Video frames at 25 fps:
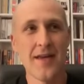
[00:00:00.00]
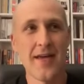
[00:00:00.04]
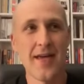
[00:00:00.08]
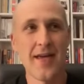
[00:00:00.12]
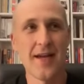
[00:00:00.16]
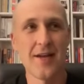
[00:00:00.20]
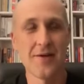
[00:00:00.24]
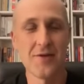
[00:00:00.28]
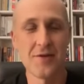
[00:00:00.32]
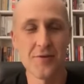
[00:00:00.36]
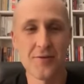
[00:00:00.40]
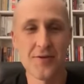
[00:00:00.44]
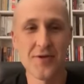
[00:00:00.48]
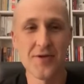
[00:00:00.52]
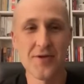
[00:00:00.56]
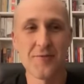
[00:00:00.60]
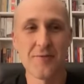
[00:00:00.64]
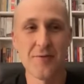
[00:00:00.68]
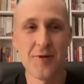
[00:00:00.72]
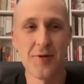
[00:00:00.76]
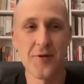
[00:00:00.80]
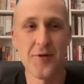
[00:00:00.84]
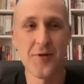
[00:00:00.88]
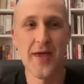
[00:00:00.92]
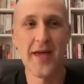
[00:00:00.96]
and you
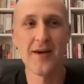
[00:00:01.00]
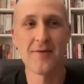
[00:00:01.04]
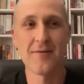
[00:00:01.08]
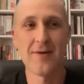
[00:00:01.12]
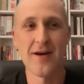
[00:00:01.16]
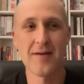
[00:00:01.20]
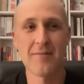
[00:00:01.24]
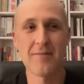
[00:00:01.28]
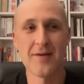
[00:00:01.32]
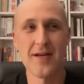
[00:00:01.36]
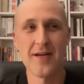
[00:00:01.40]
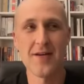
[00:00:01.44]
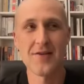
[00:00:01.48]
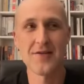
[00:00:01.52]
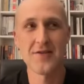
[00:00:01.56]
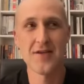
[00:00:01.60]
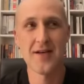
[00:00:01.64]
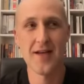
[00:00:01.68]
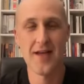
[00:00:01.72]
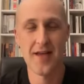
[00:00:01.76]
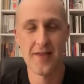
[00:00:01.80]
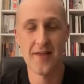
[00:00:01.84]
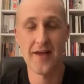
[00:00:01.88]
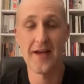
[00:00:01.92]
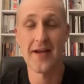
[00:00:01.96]
two both had a
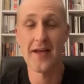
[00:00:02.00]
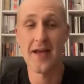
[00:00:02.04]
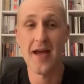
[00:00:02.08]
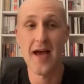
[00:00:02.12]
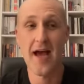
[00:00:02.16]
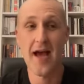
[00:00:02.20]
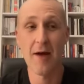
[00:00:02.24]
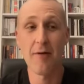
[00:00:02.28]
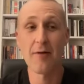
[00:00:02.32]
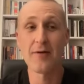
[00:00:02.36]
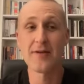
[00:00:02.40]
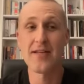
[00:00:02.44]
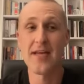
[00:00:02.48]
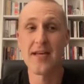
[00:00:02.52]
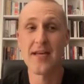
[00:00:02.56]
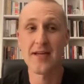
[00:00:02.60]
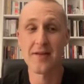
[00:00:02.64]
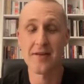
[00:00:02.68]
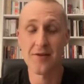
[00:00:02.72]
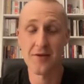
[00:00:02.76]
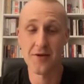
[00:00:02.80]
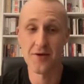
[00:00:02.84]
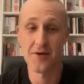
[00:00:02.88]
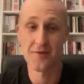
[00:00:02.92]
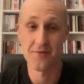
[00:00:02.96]
recommendation, like I would take,